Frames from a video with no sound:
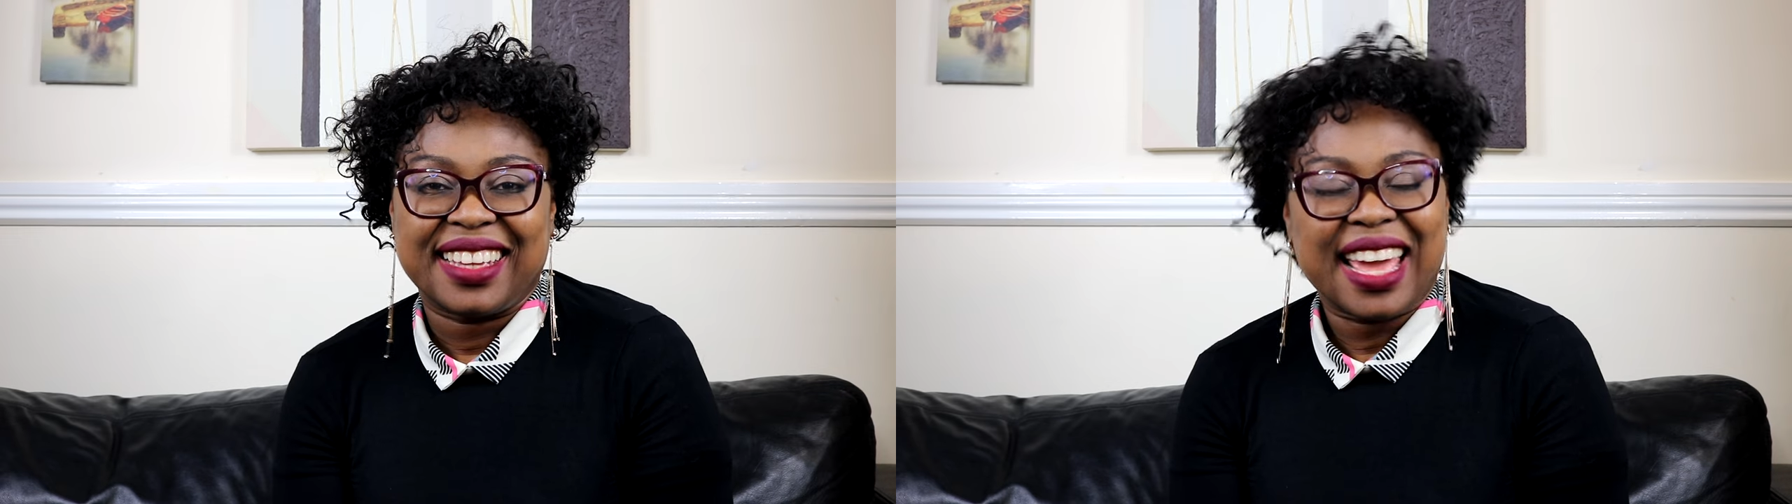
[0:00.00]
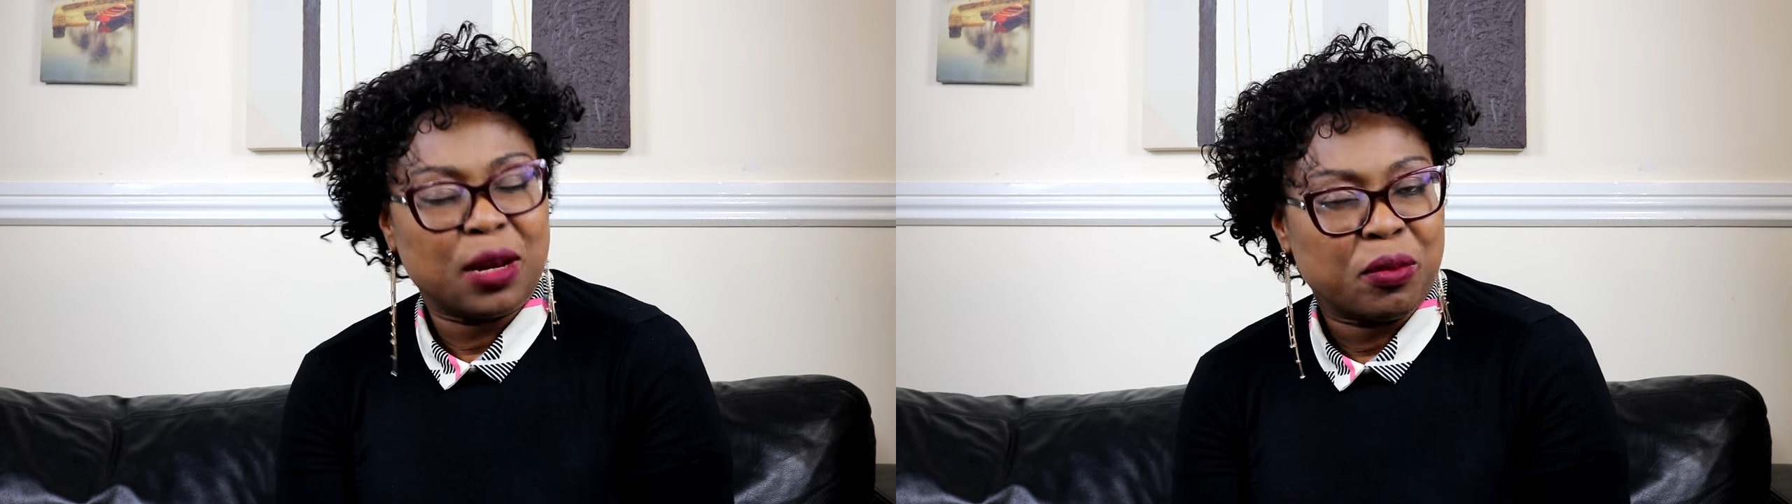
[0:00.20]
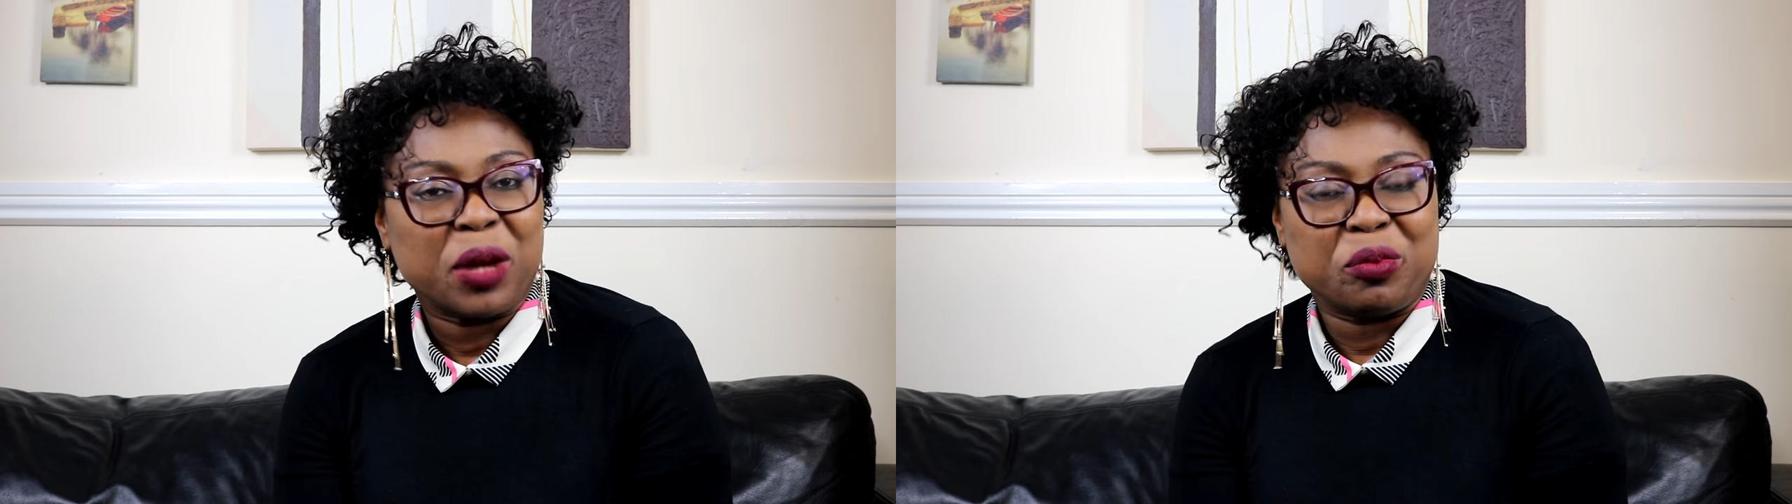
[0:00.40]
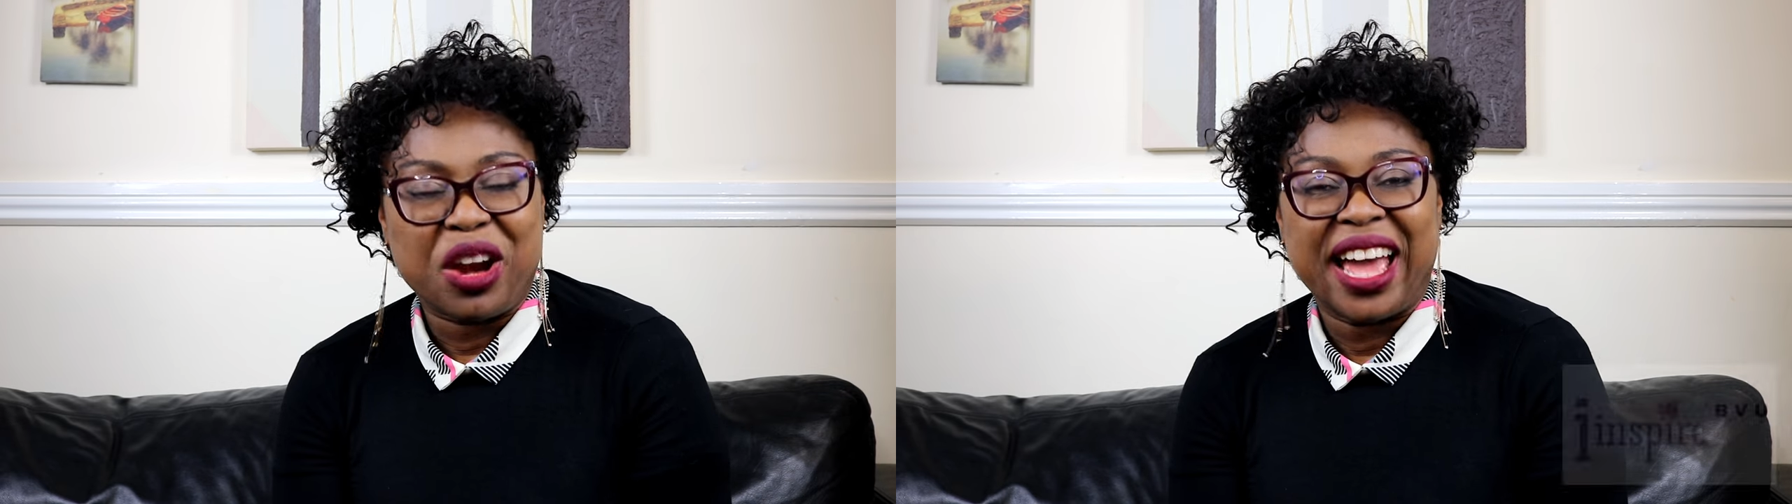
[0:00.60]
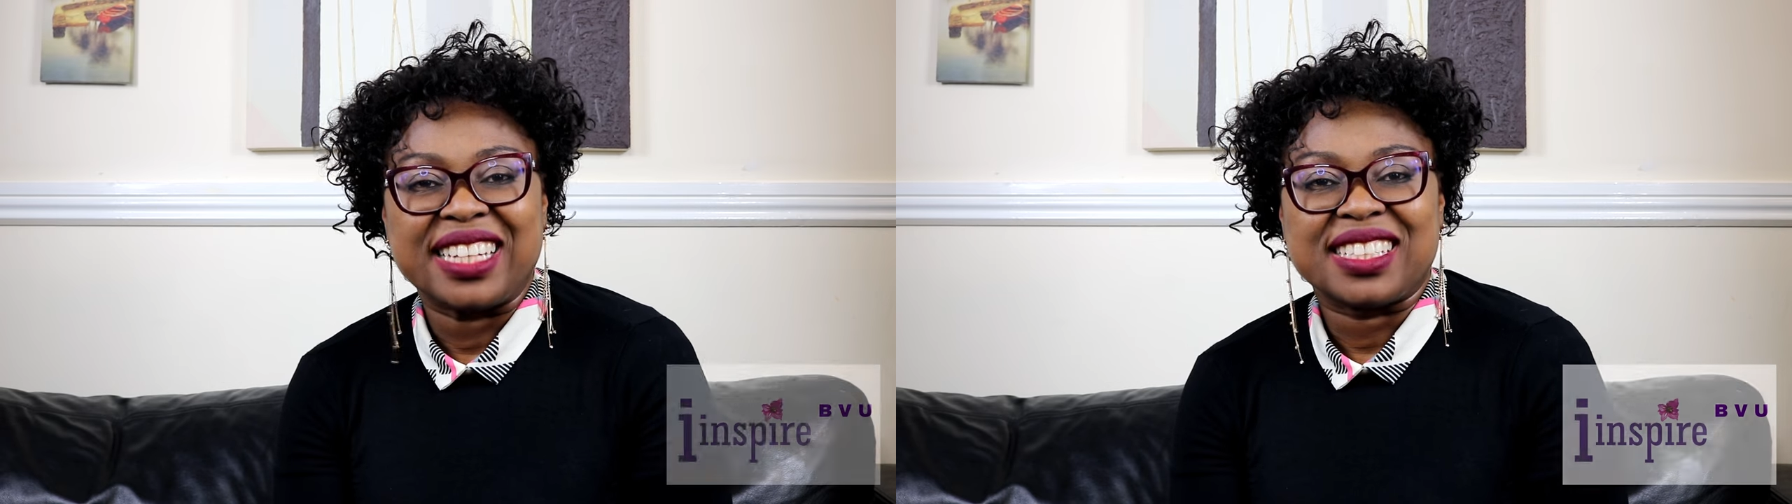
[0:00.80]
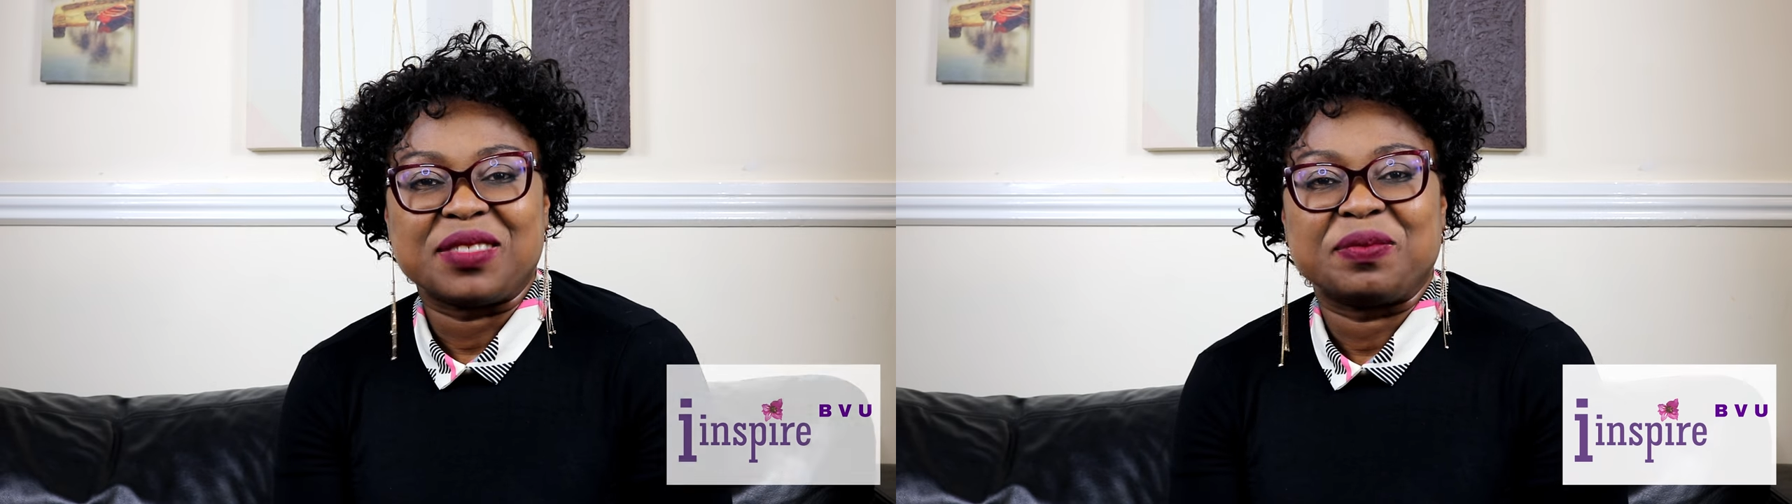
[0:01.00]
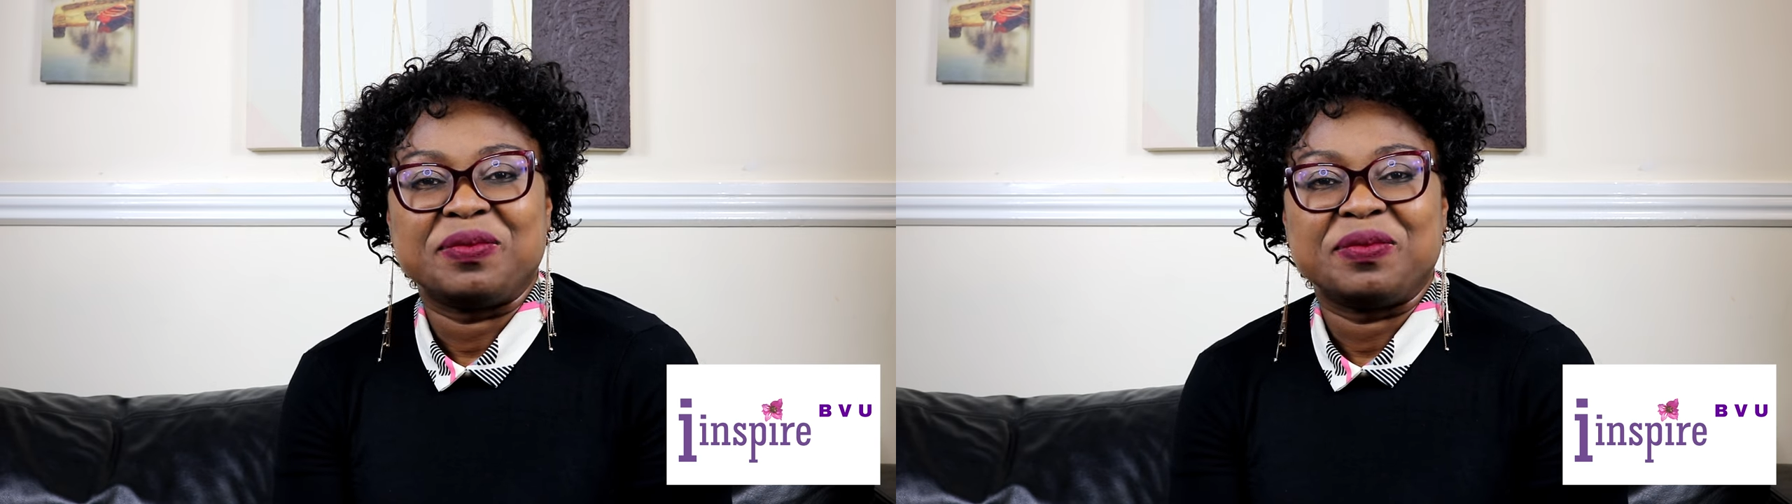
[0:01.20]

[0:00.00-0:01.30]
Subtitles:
and my brand.